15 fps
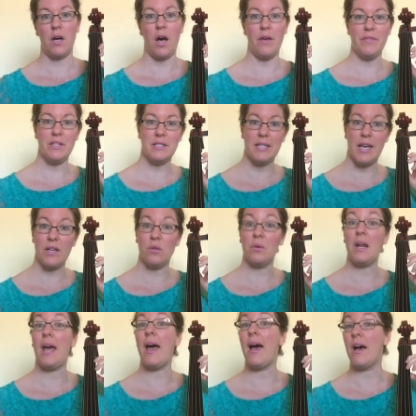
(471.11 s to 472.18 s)
Obviously, I
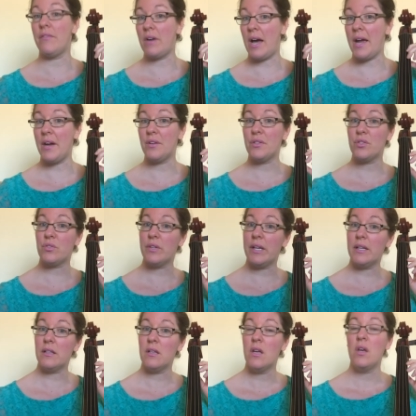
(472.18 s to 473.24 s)
don't have a higher
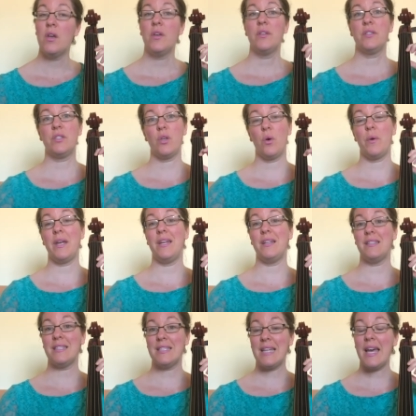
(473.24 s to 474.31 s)
string. So
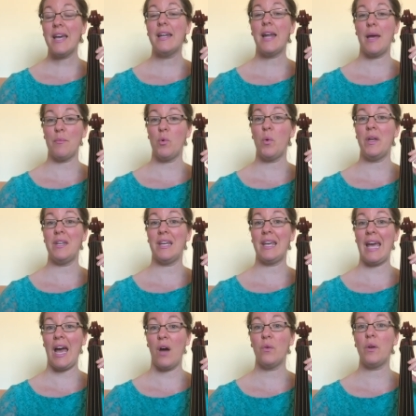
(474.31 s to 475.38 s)
instead, I'm going to
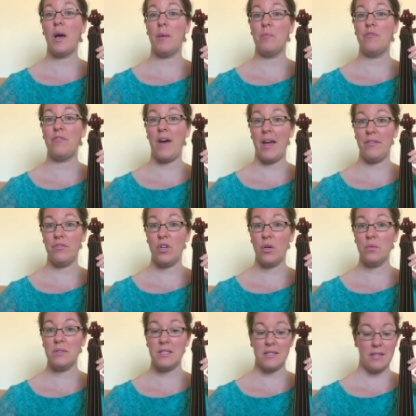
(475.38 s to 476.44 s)
count up 5
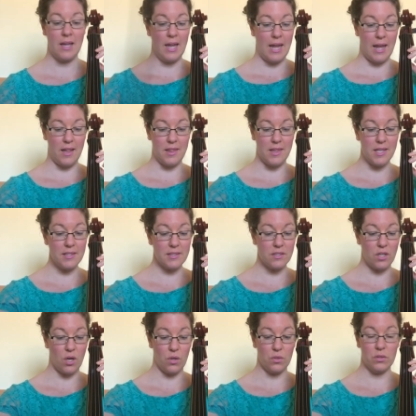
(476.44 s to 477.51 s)
notes, and this
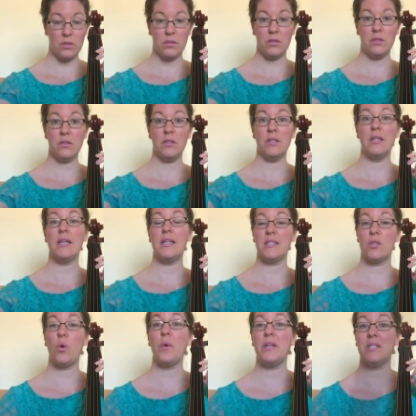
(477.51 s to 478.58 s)
note is
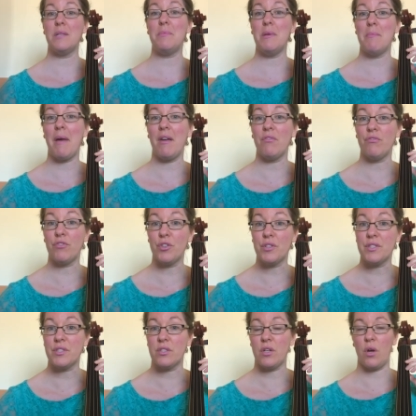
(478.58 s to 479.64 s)
going to be my
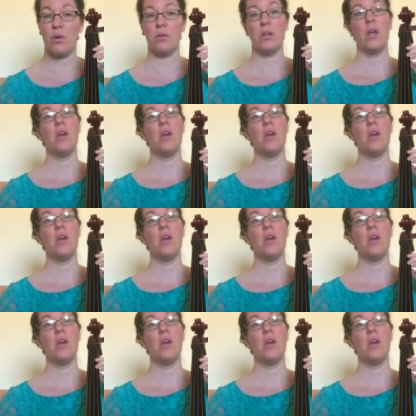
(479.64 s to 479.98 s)
first note.